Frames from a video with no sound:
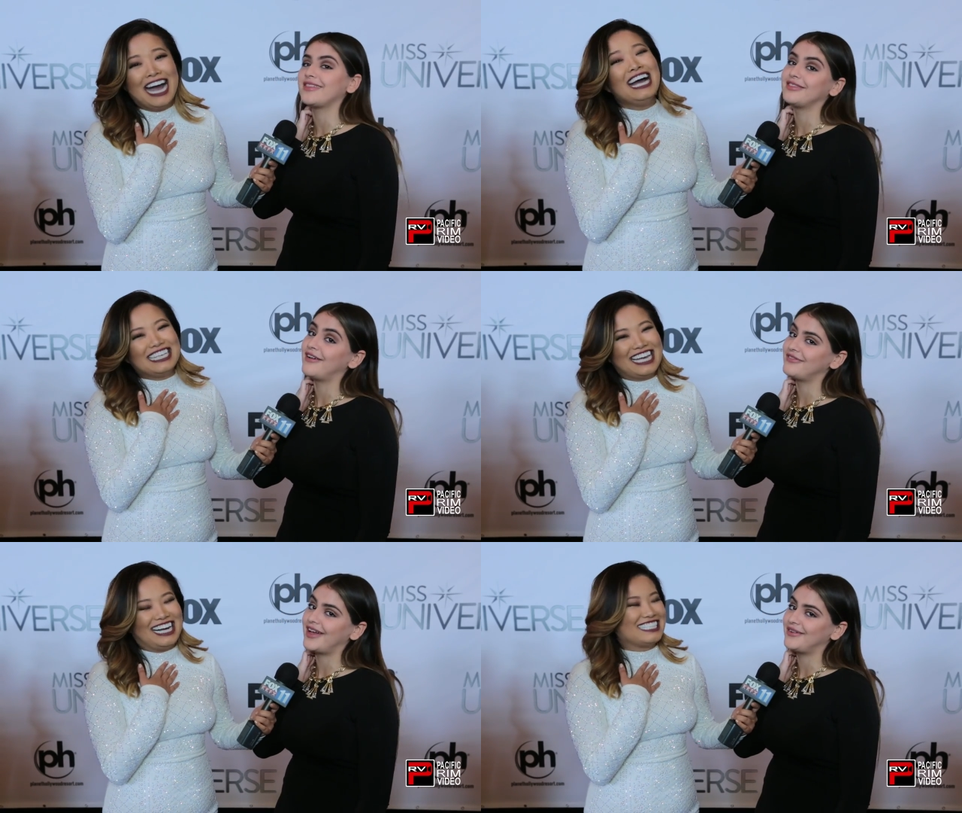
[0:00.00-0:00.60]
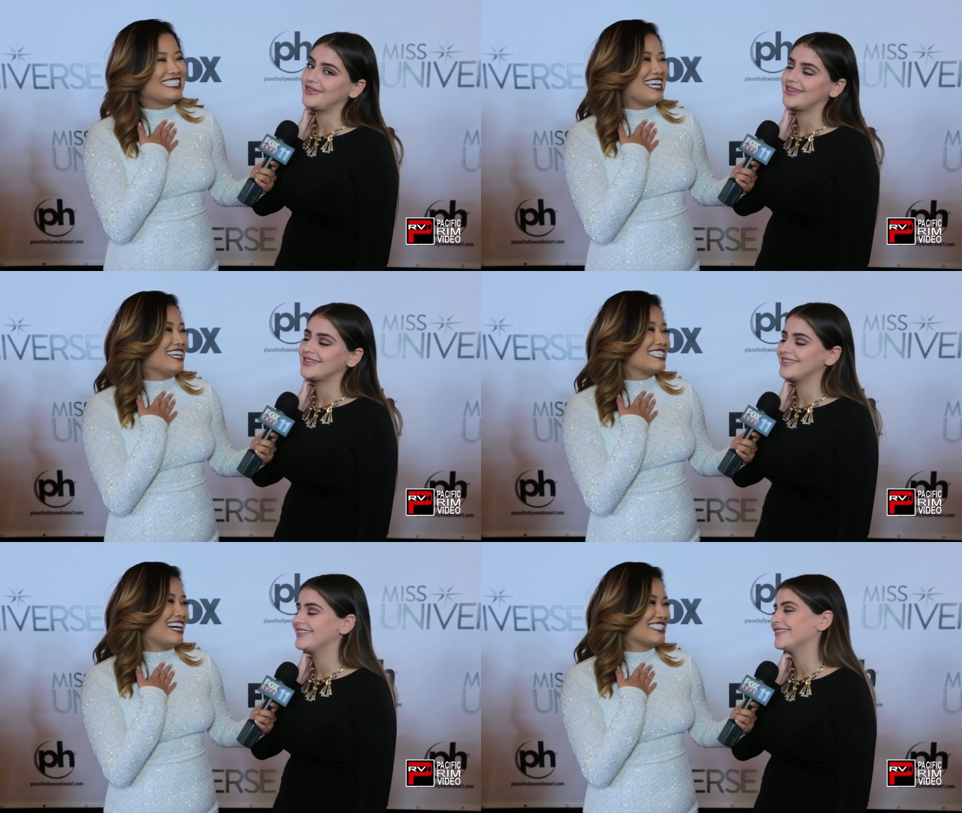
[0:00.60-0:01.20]
Speaker 1: I love that
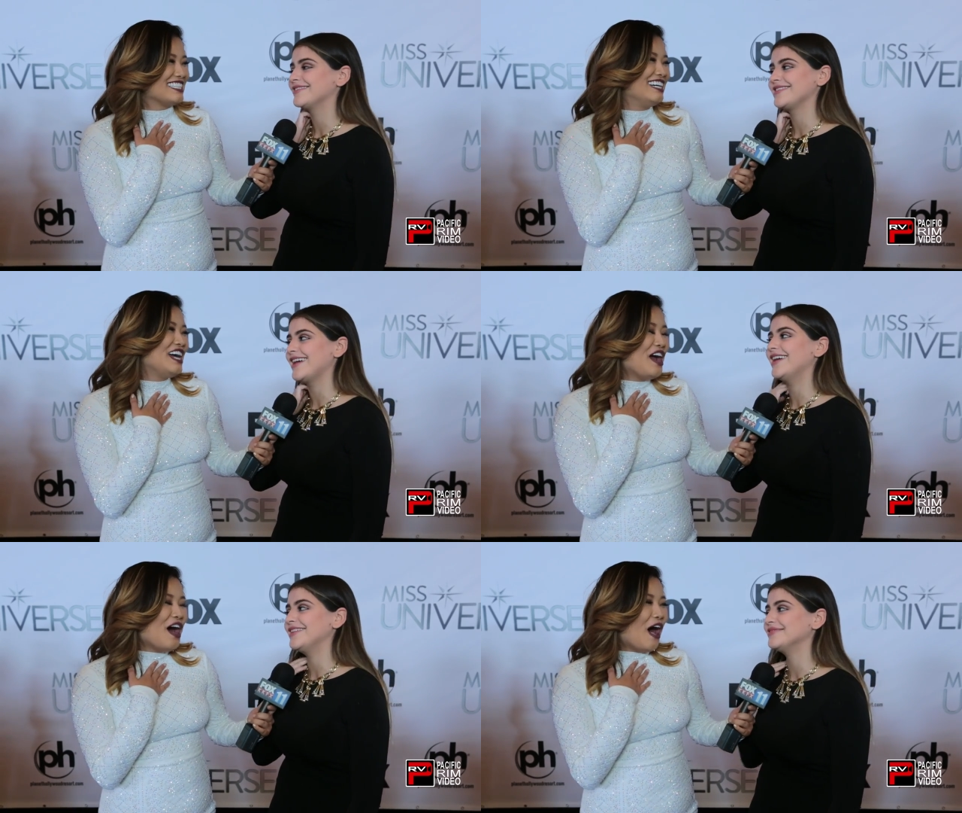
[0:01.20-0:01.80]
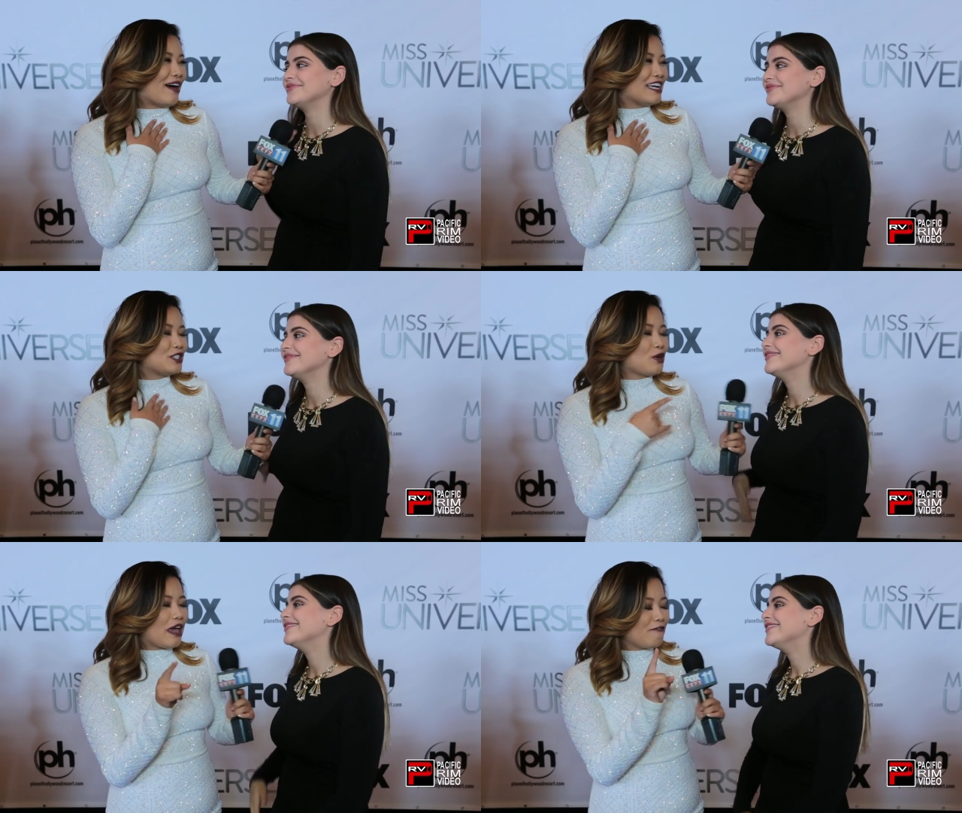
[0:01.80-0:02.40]
one. Yes, yes. Yeah. All right.
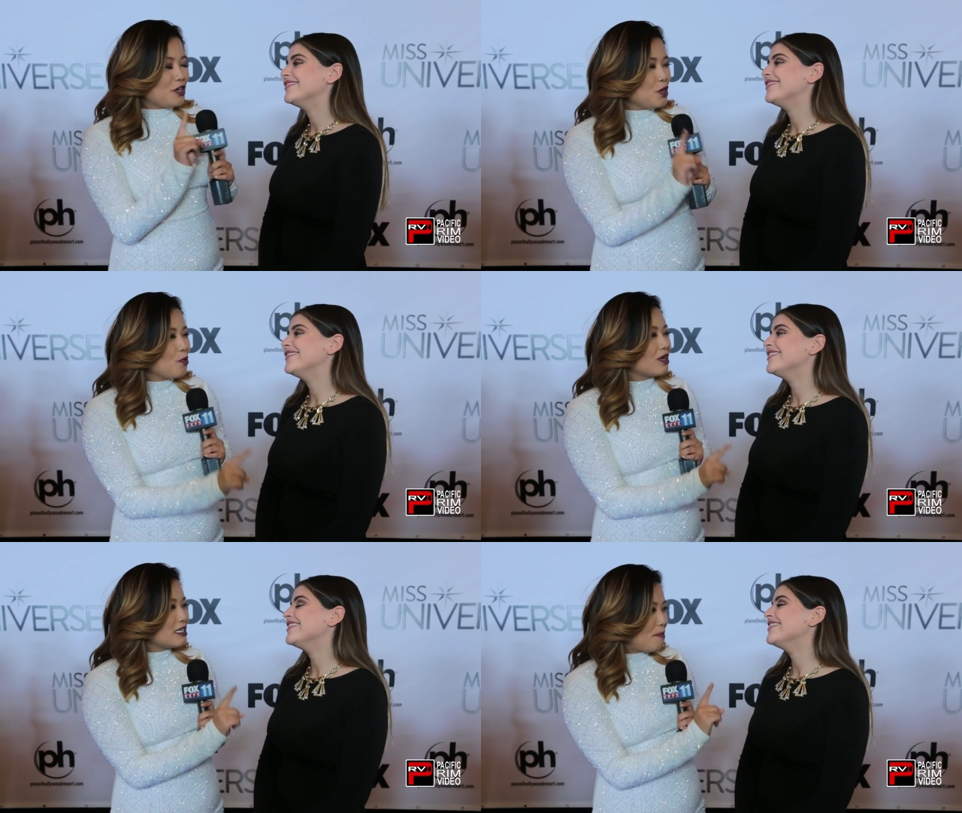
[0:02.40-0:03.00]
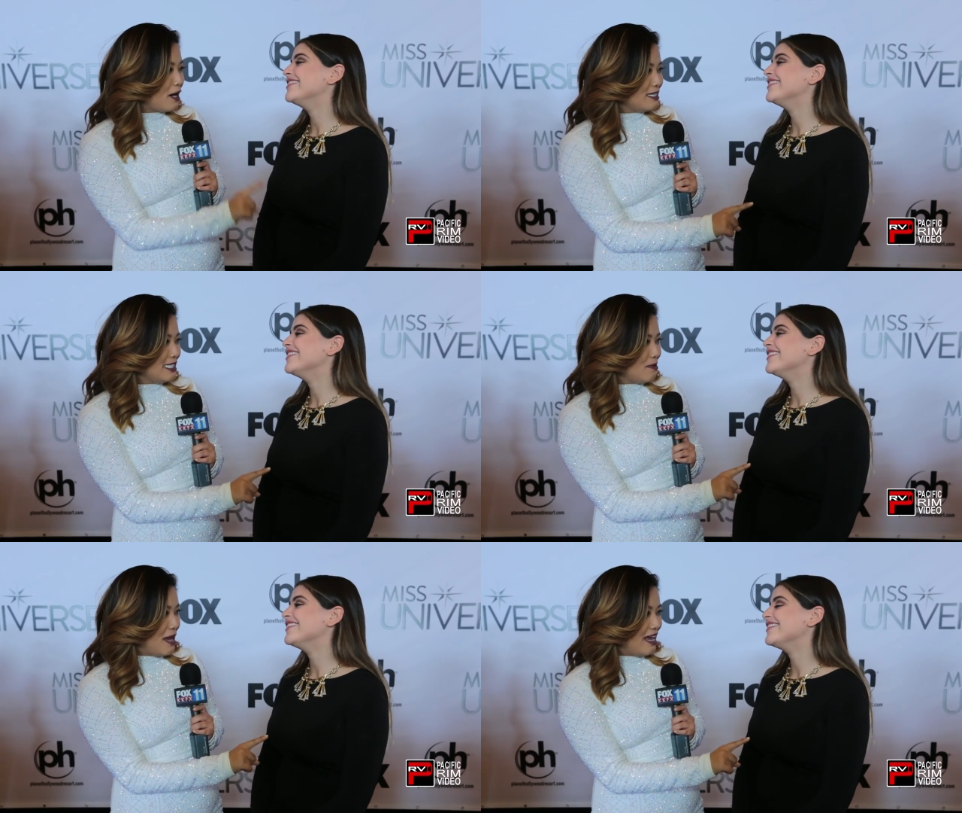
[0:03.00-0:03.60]
So if you were to
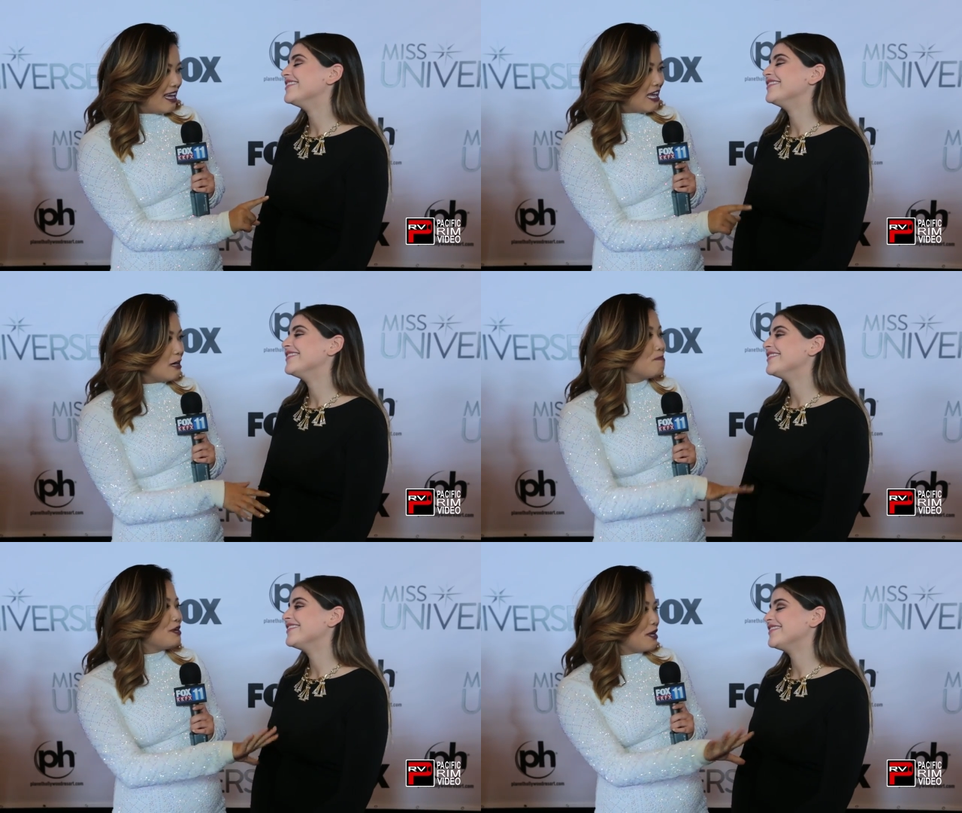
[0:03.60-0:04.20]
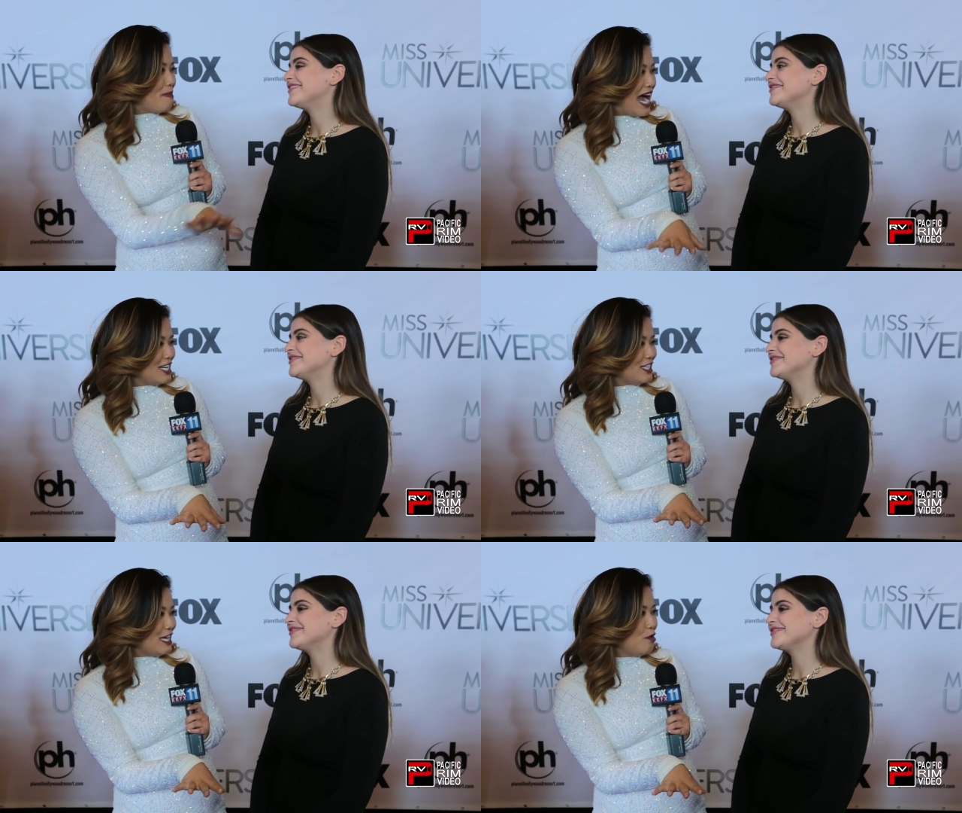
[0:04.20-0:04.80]
participate in a beauty
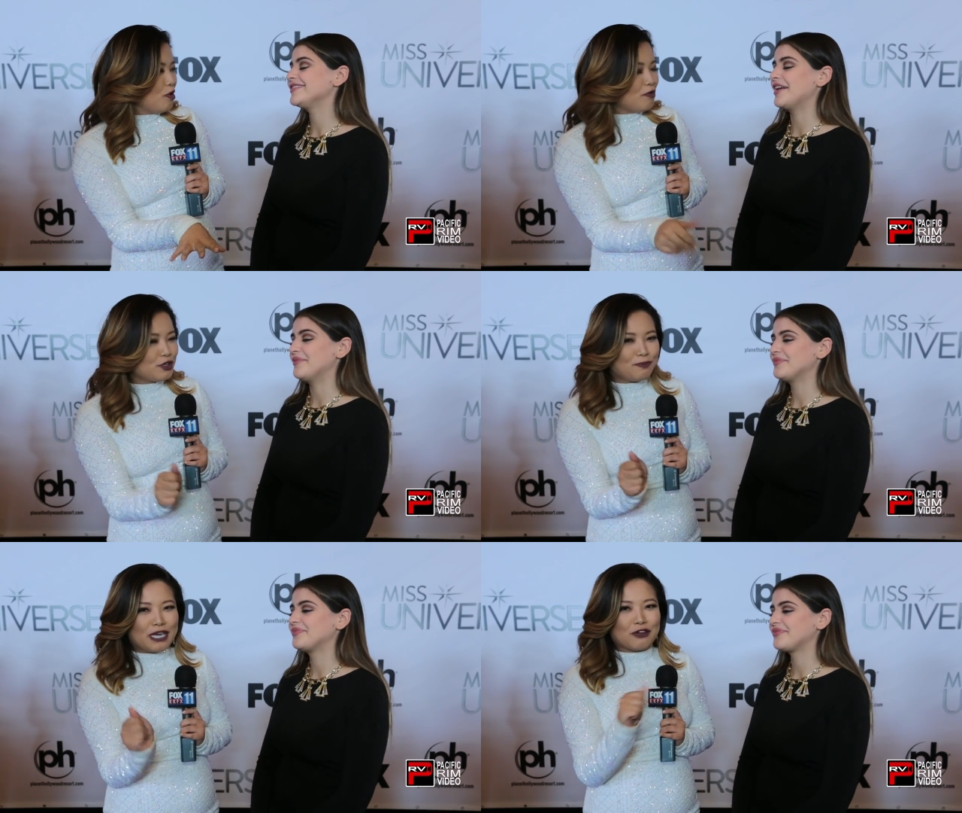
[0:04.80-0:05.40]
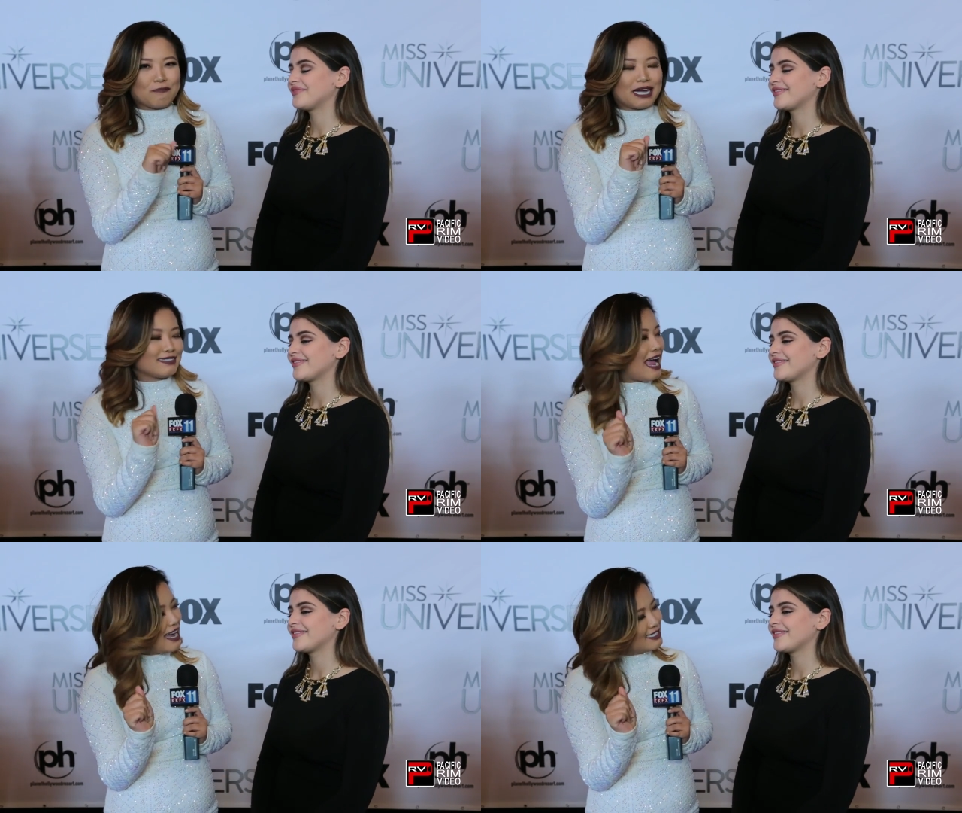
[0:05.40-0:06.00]
pageant, what would be your
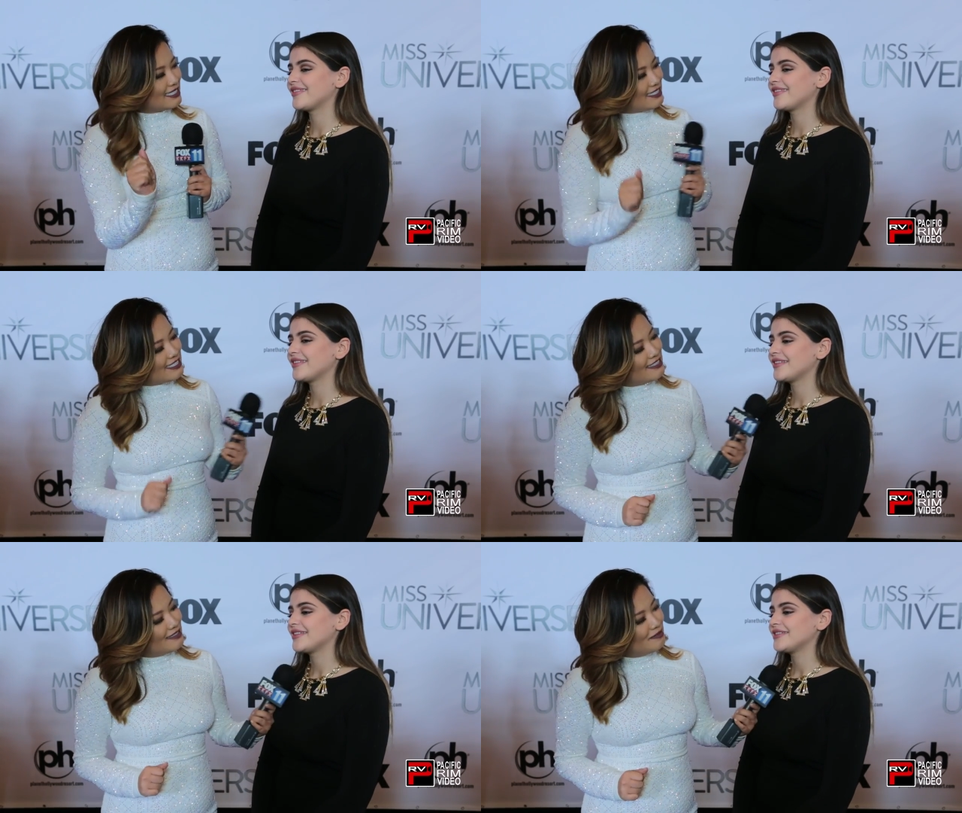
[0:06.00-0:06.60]
best asset?